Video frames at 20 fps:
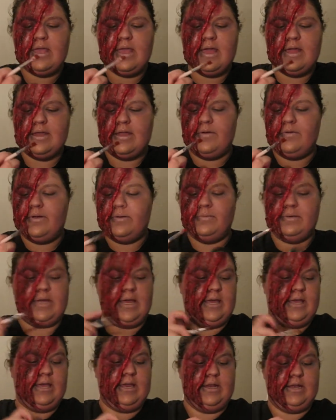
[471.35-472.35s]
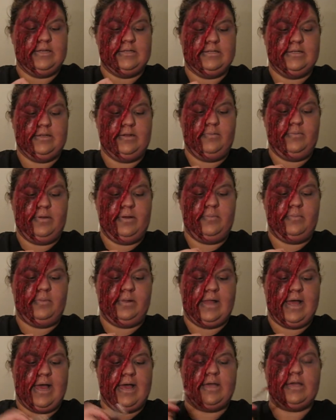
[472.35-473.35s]
And now what I'm taking is a little bit of
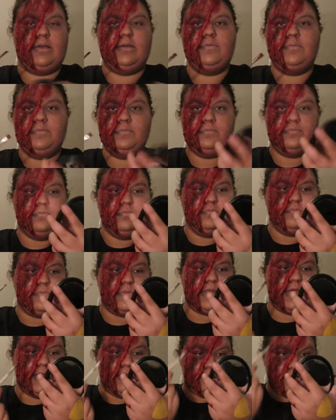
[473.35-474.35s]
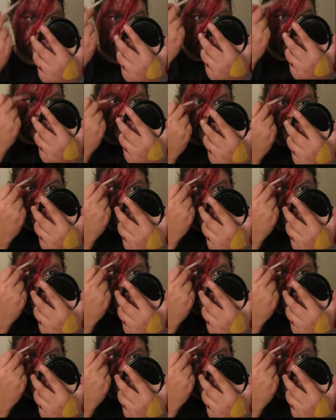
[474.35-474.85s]
black, and I'm just going to